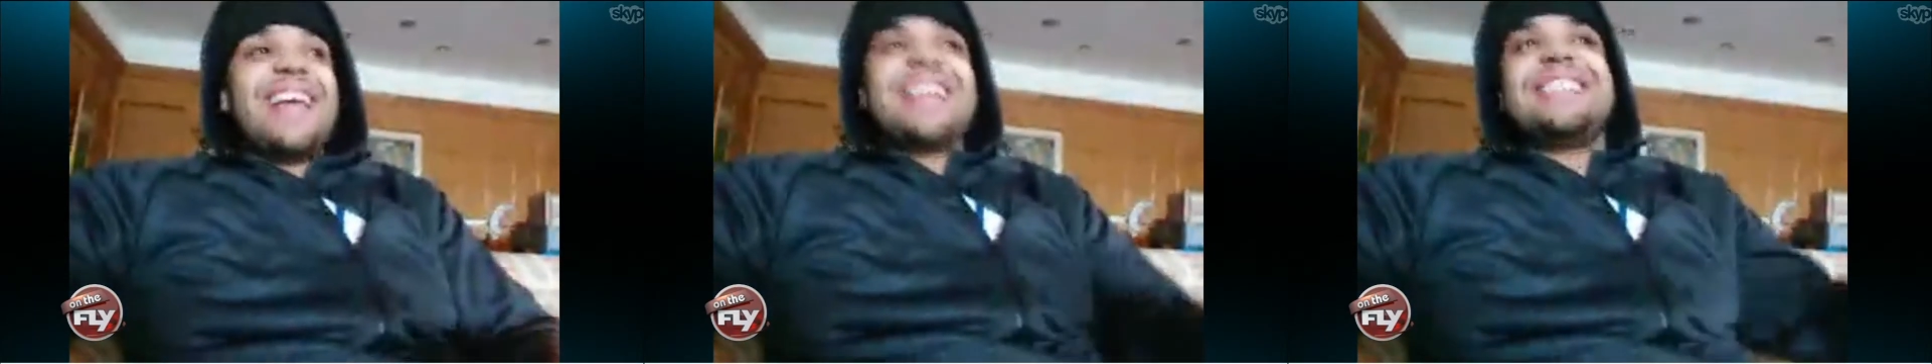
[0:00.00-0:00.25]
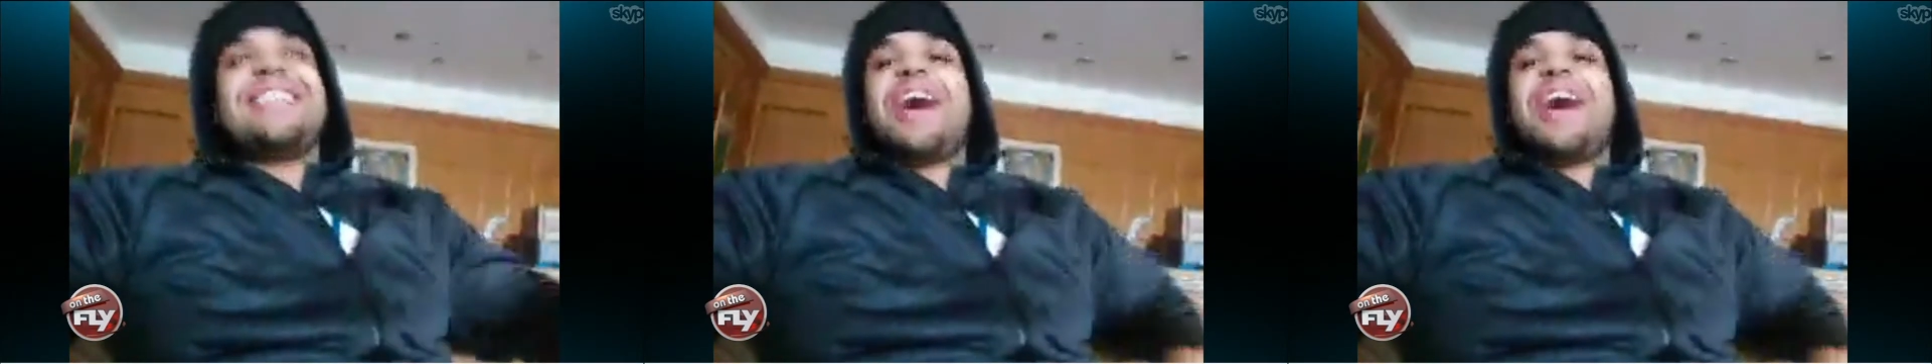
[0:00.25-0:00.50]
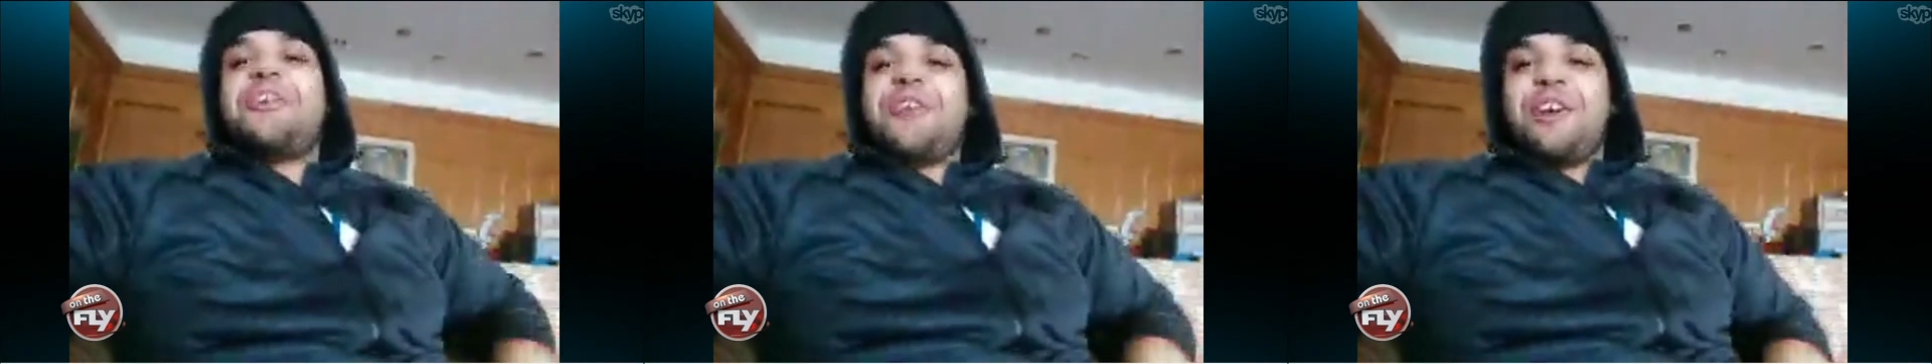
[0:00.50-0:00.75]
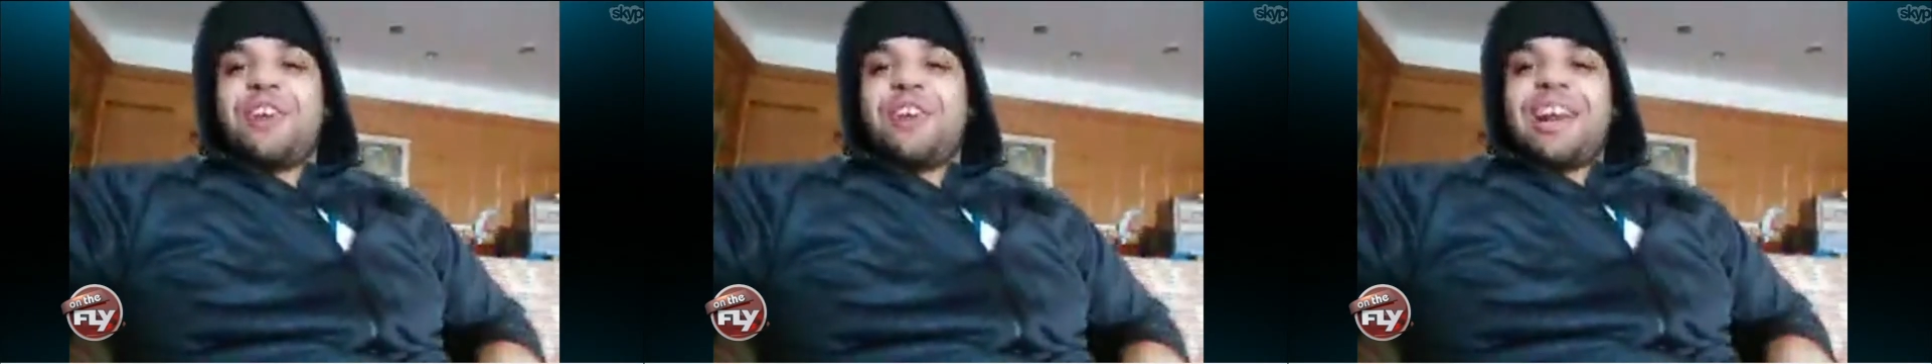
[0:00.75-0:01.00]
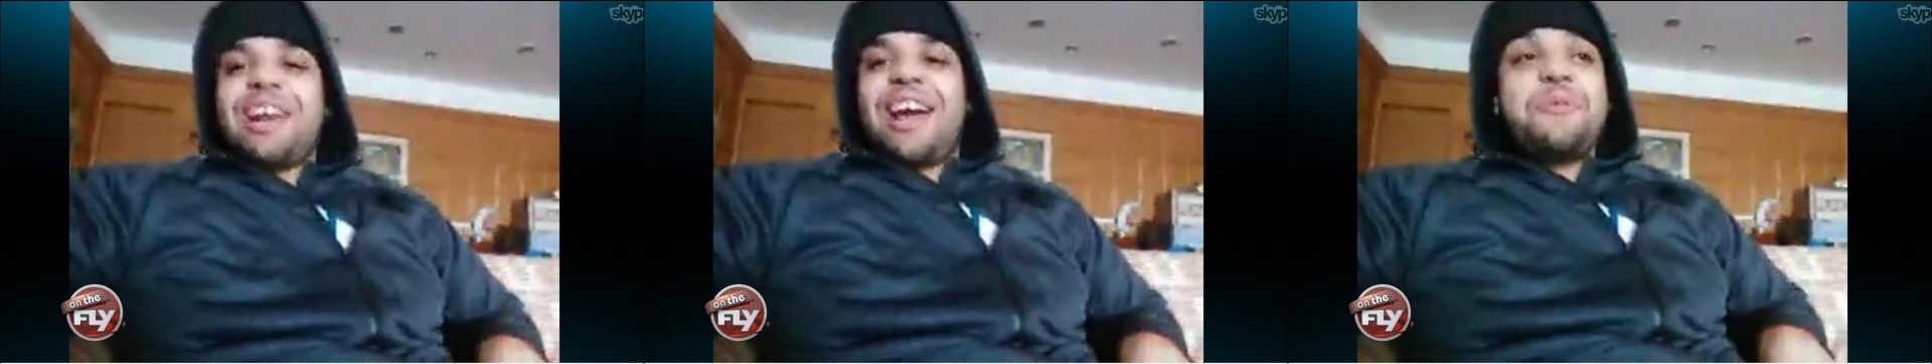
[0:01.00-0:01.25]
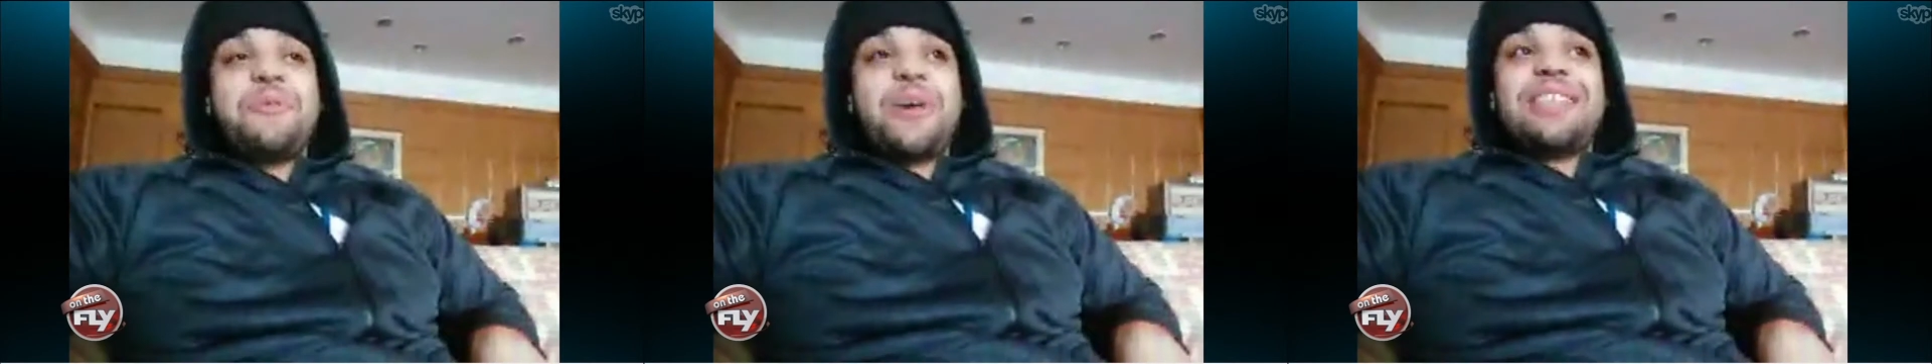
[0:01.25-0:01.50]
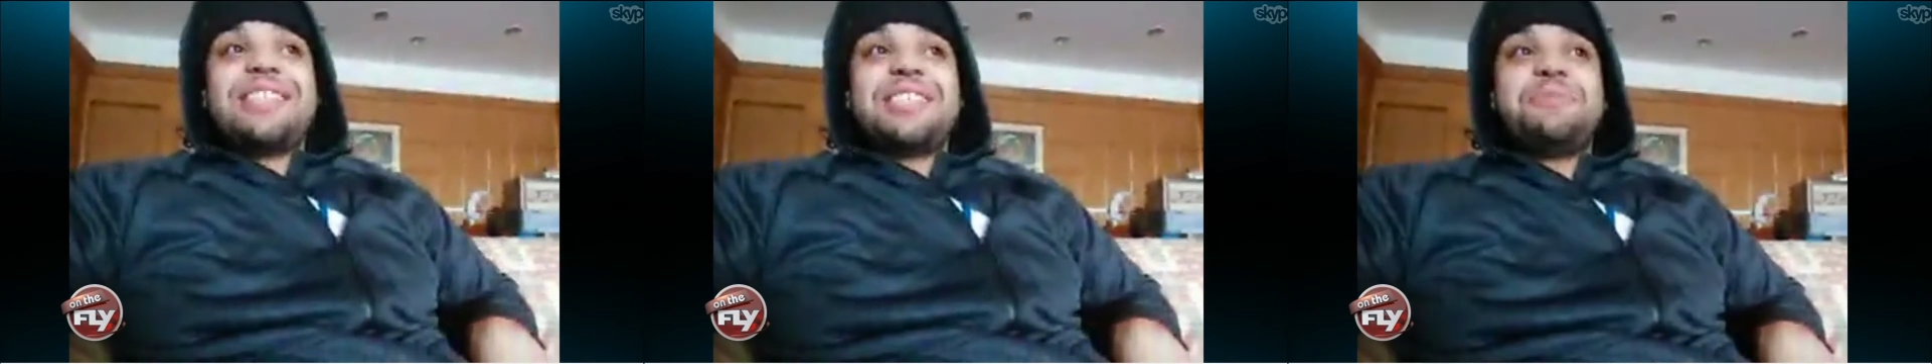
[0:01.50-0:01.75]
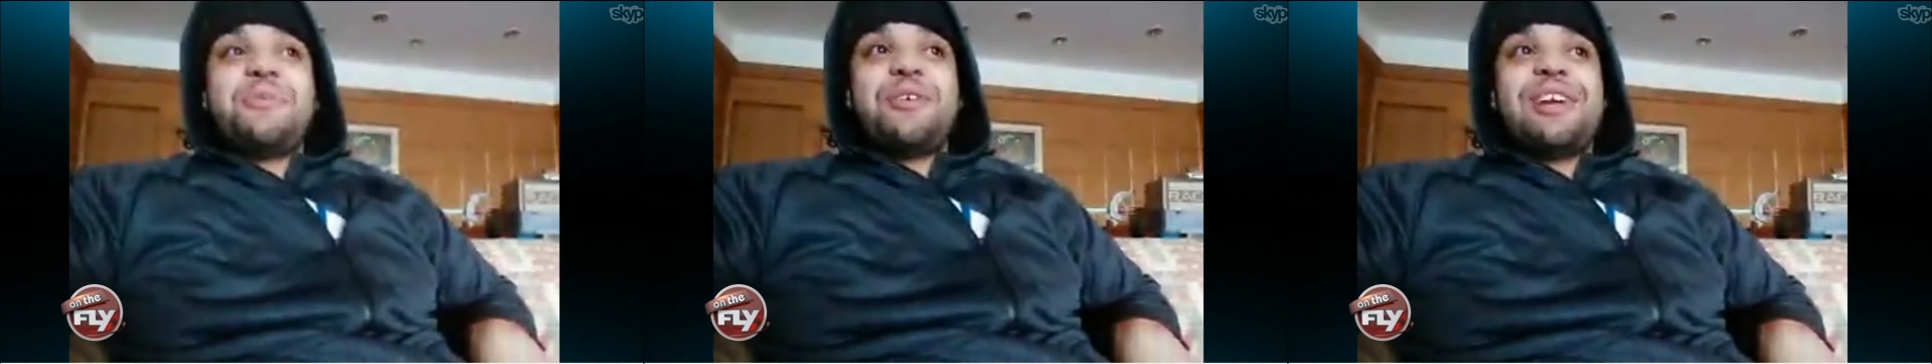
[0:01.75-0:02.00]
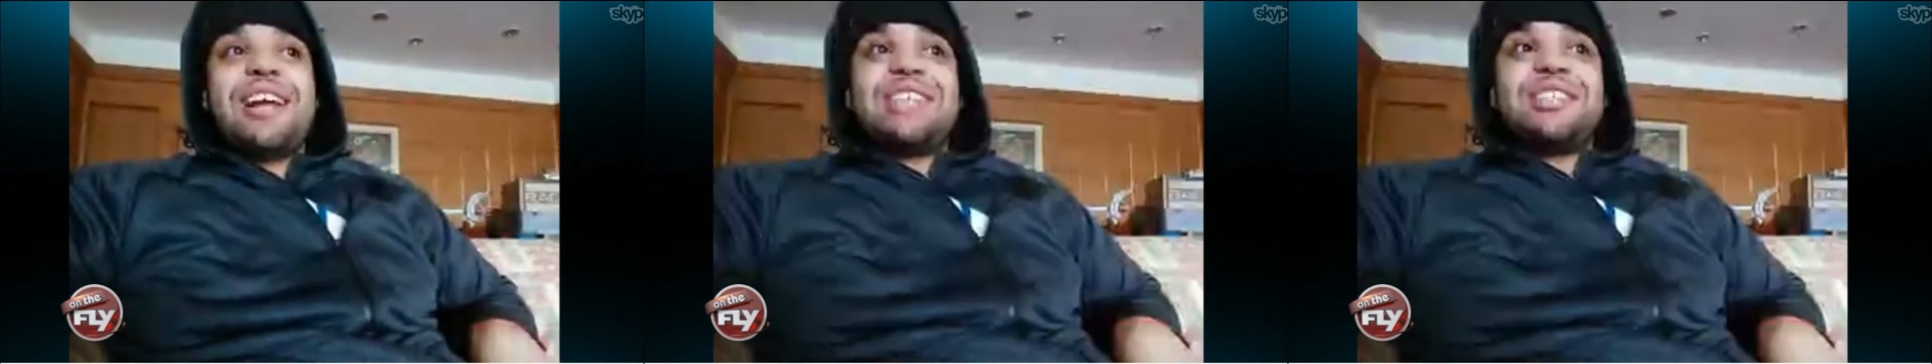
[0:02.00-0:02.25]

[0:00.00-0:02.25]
It's not around right now. It was this morning.